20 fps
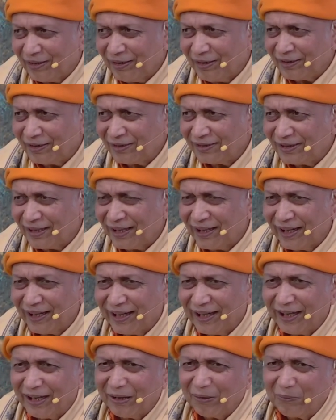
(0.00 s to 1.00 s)
And uh, the
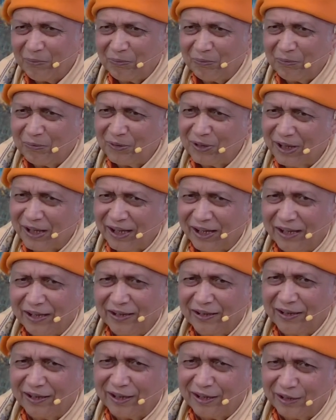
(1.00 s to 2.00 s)
same
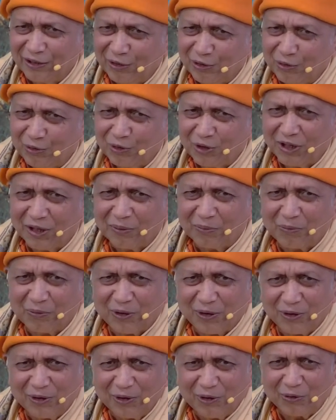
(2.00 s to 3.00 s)
thing that you
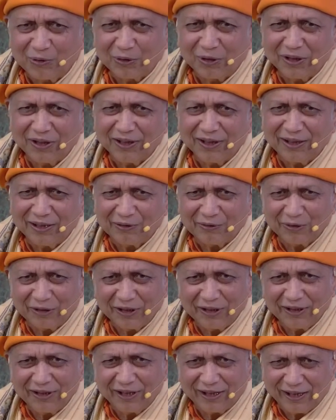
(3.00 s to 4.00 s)
keep on doing
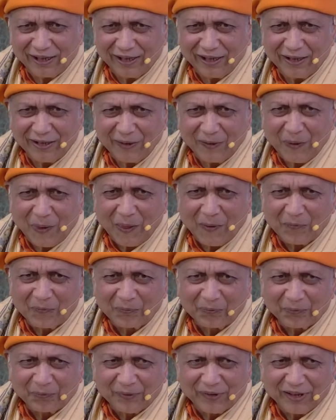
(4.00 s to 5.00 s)
every day,
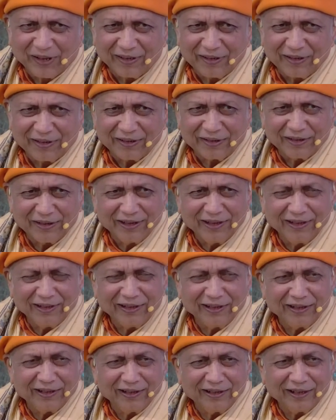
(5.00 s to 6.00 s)
uh,
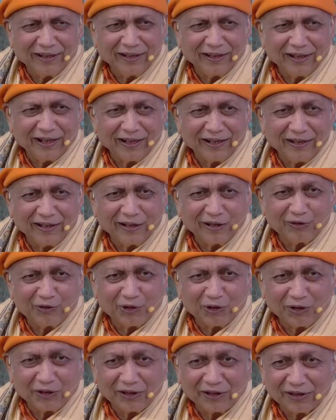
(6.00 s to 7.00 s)
thinking that
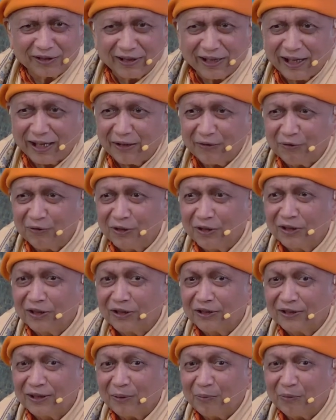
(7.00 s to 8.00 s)
that is what is life.